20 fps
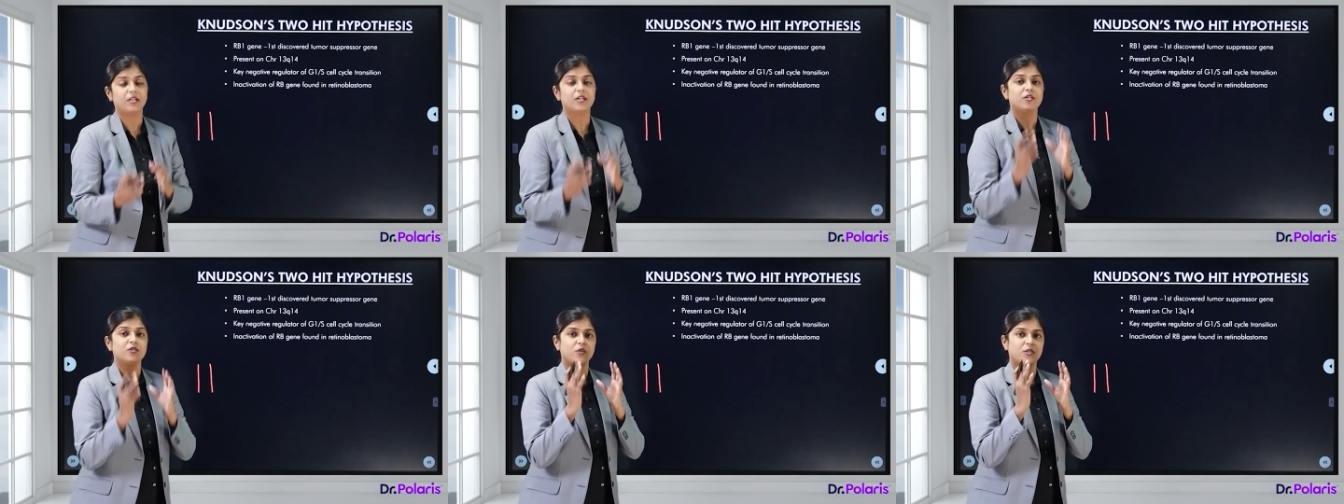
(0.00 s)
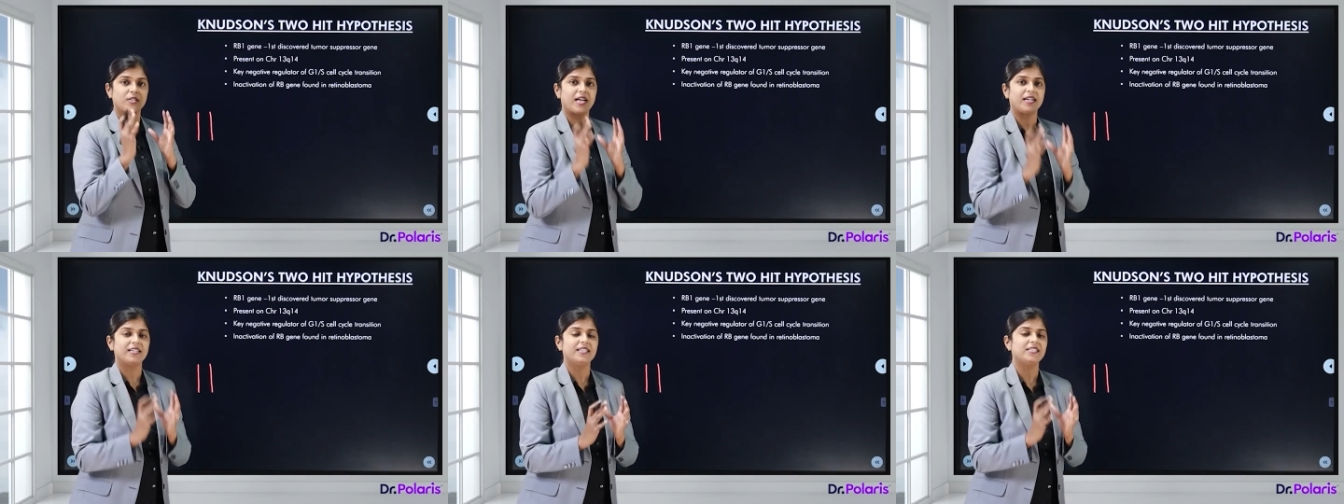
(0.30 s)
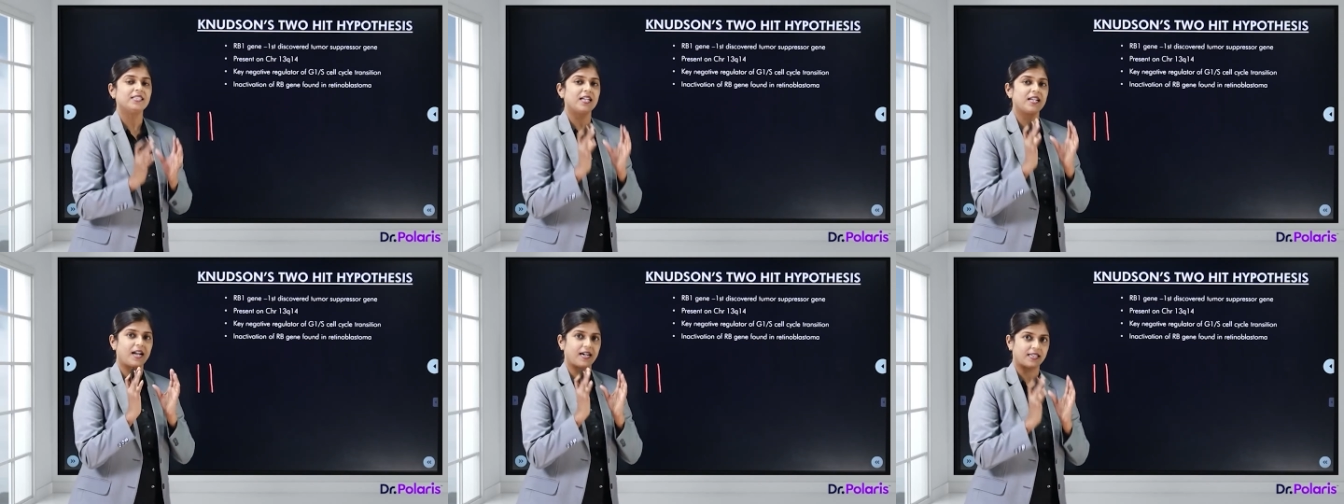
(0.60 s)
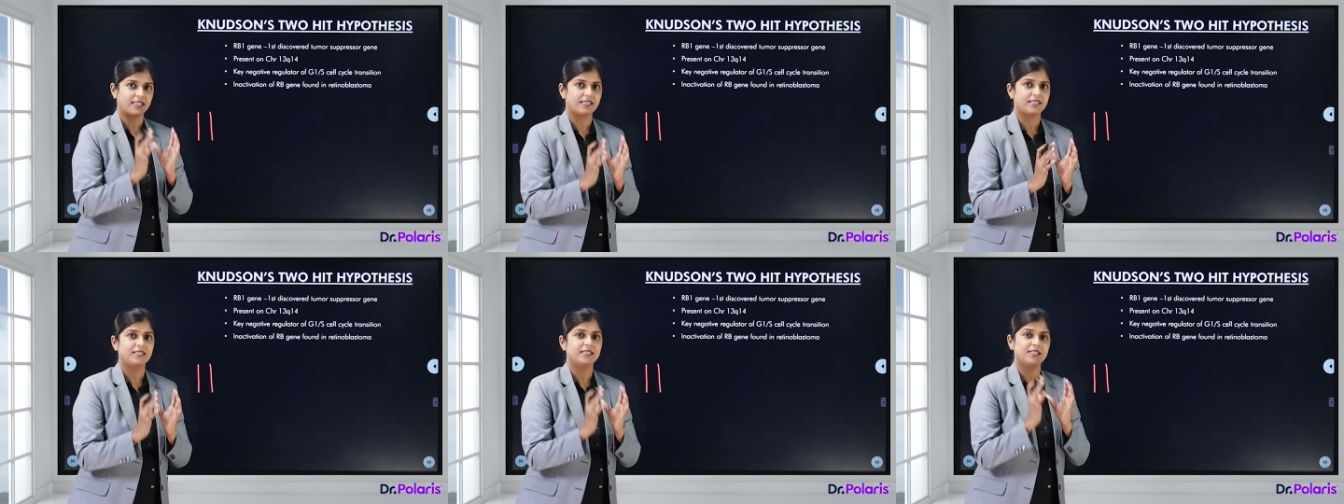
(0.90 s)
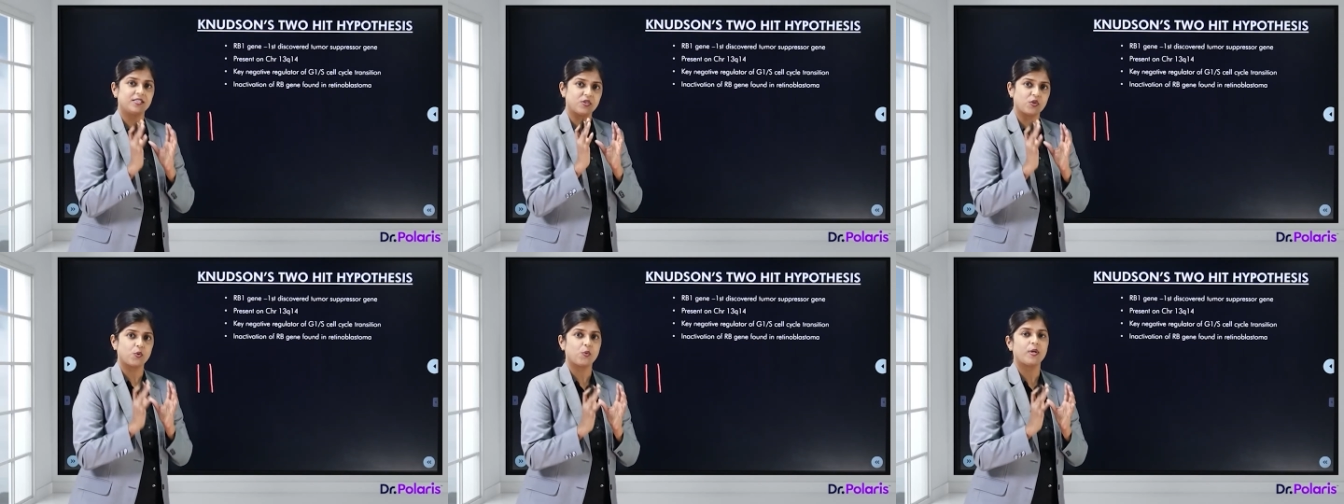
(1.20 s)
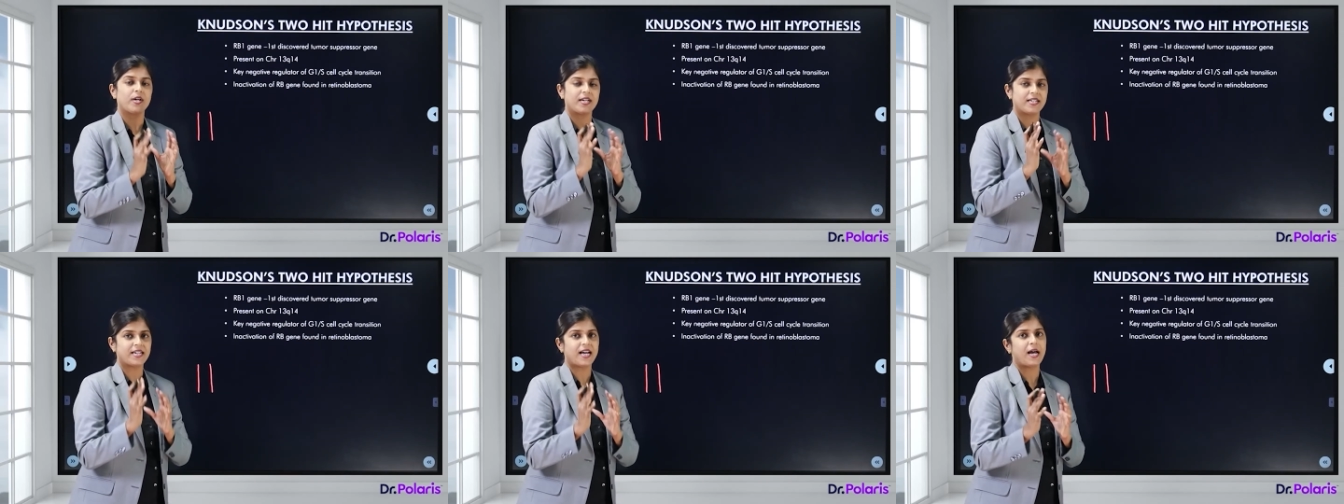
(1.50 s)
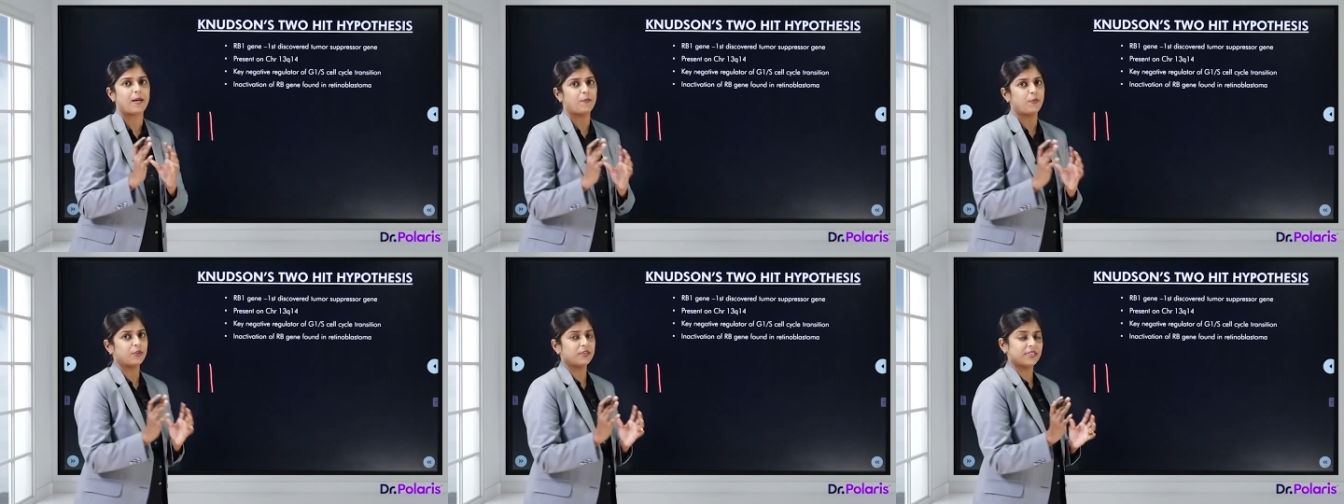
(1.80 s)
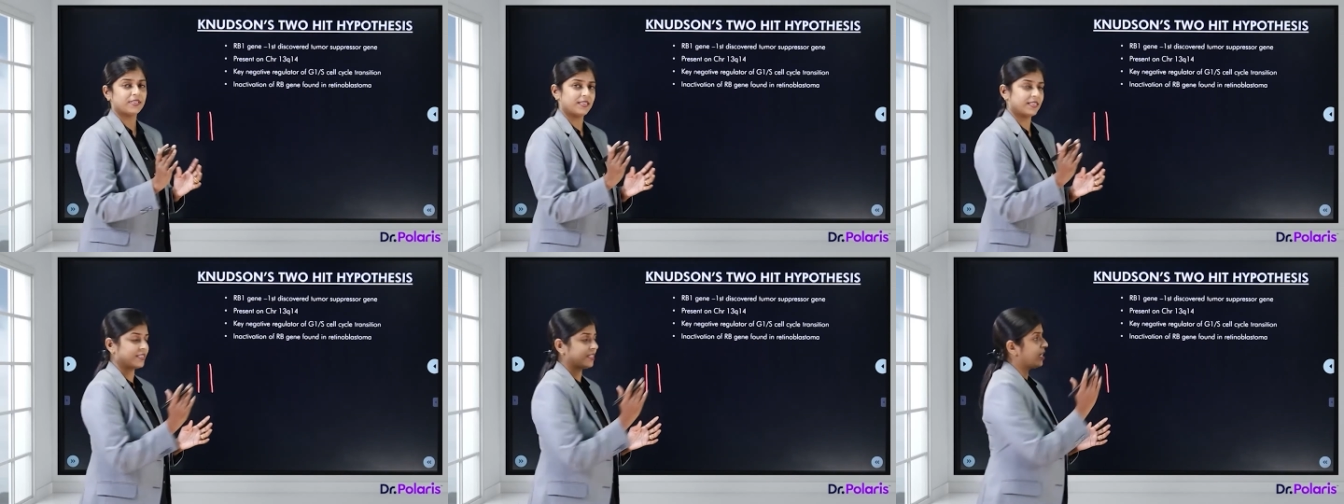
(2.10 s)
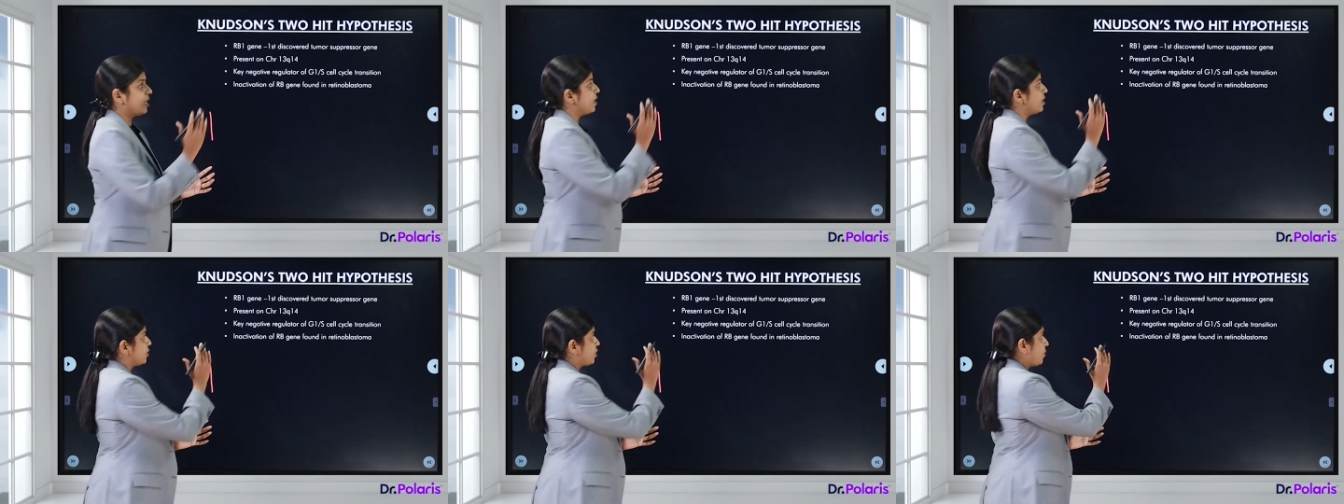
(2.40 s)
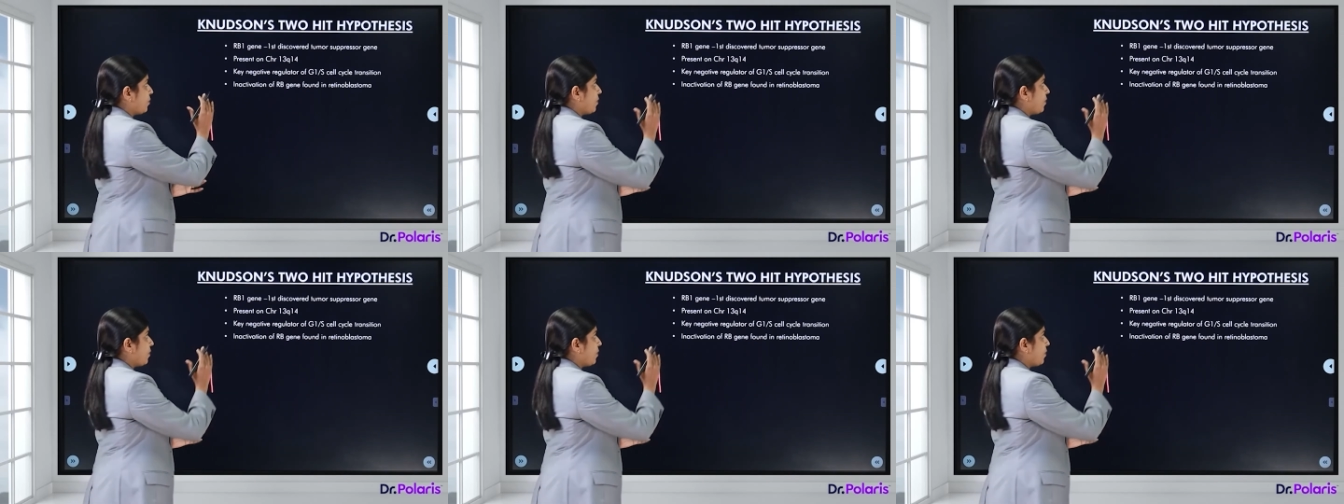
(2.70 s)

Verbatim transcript: So that is the Knudson's two-hit hypothesis. So